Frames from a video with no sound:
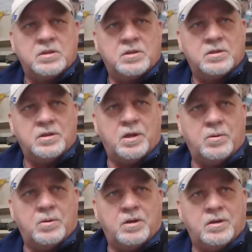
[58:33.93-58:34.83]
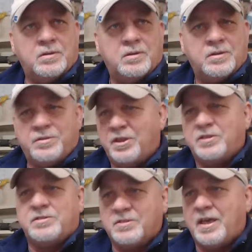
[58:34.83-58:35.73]
You know,
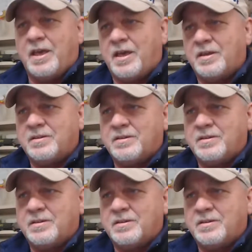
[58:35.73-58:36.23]
this and that.